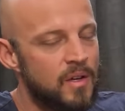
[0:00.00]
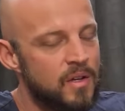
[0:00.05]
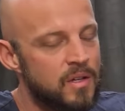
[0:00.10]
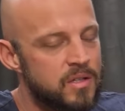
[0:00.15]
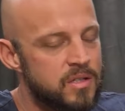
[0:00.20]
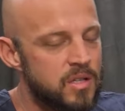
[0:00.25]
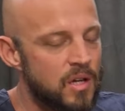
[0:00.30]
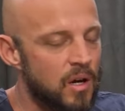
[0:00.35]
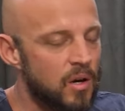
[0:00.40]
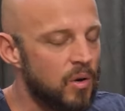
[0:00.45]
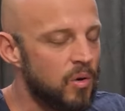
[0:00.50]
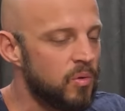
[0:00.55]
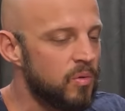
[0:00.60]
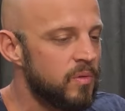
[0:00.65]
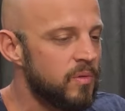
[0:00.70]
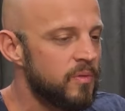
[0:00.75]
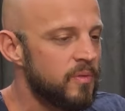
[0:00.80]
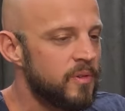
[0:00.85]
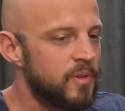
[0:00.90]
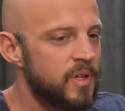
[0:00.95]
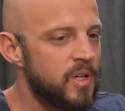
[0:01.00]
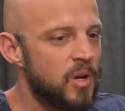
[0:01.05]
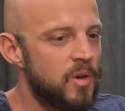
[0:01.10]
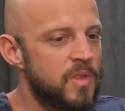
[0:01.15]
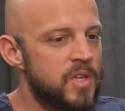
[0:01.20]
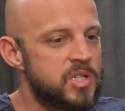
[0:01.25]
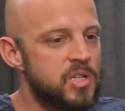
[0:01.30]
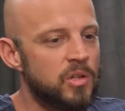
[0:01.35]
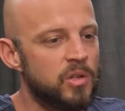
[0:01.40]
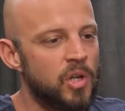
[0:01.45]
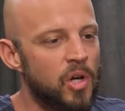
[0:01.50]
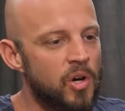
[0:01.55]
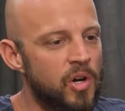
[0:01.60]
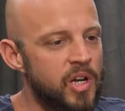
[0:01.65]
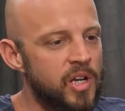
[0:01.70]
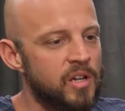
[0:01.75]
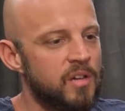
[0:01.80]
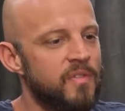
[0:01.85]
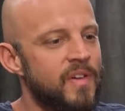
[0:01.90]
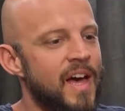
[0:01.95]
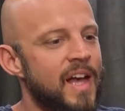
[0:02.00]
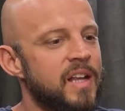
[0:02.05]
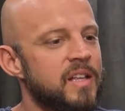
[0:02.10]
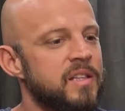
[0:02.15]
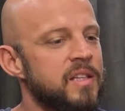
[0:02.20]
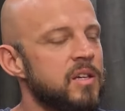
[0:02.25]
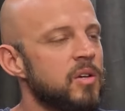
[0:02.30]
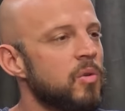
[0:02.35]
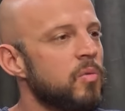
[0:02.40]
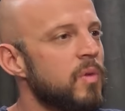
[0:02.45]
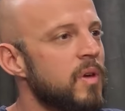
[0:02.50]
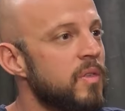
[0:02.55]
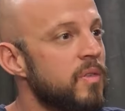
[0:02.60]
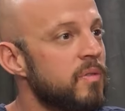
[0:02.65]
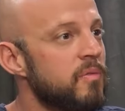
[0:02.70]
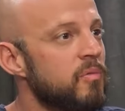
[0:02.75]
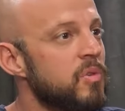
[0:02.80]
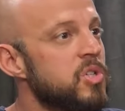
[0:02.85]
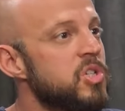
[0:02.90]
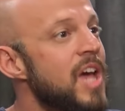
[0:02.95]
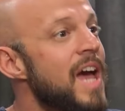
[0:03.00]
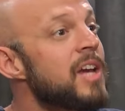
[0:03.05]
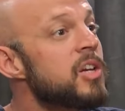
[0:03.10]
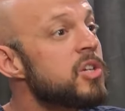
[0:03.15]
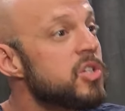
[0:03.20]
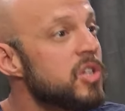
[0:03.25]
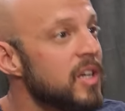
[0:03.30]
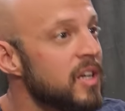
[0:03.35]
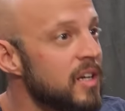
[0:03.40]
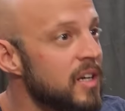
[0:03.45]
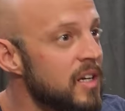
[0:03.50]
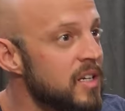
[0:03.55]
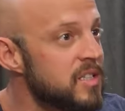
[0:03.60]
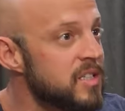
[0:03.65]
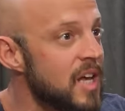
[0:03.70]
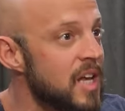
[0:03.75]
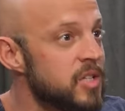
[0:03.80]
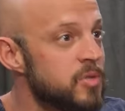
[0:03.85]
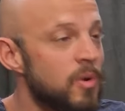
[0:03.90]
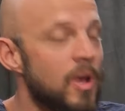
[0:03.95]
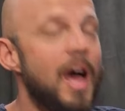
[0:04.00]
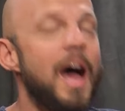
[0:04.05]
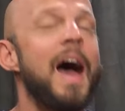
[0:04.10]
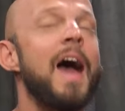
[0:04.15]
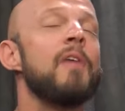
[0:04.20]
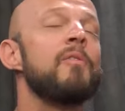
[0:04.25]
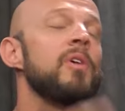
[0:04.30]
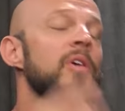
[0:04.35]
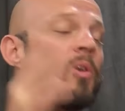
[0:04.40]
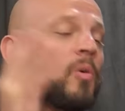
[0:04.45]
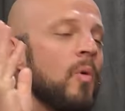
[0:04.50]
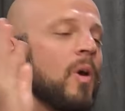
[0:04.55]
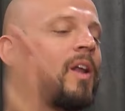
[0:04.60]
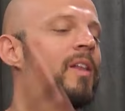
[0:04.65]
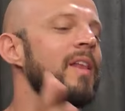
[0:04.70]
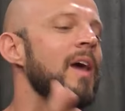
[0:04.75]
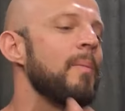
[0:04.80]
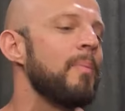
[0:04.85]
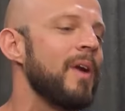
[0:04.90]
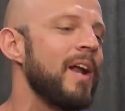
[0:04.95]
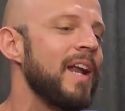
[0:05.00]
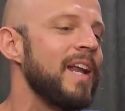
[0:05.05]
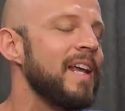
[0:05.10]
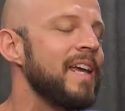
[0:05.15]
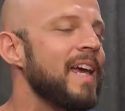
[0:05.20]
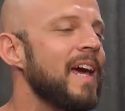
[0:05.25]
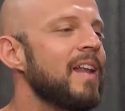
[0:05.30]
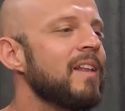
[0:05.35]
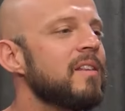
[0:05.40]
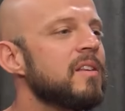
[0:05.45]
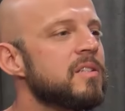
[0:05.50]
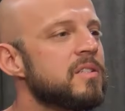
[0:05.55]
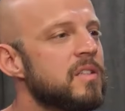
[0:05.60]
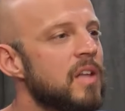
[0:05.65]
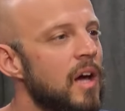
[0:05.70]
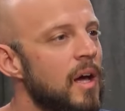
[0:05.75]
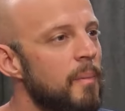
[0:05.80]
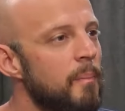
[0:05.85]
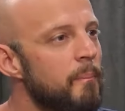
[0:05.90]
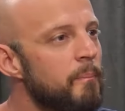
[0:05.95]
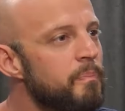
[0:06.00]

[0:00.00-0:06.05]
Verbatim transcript: so you know, there's a learning of how to deal with rejection in a sense. Well, I really wanted that, but I didn't get it this time.